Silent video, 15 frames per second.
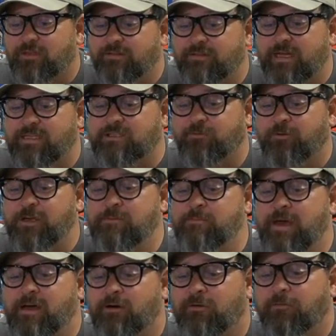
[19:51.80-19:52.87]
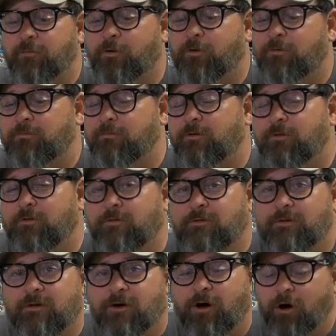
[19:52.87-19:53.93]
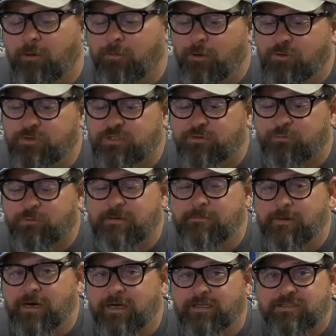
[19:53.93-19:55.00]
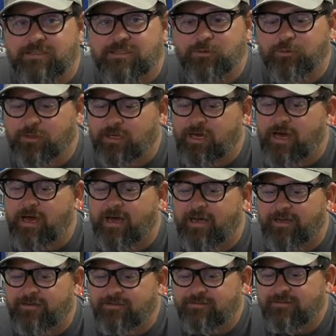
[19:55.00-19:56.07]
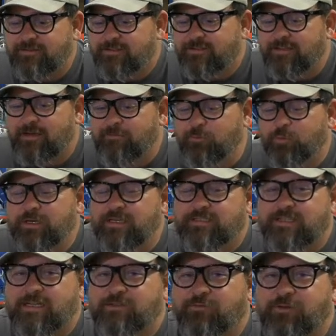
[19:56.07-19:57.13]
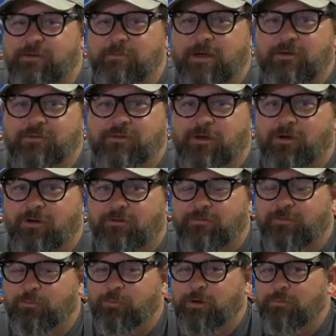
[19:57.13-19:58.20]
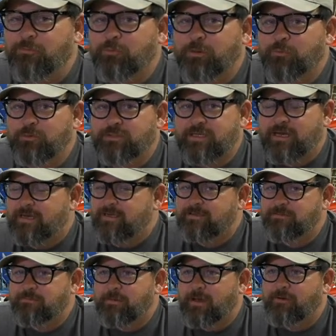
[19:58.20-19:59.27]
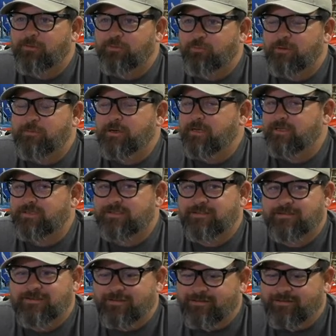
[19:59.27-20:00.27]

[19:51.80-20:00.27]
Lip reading: That's female for almost 3 months to a guy. 11 weeks, that's female talk for what we would say is about 3 months.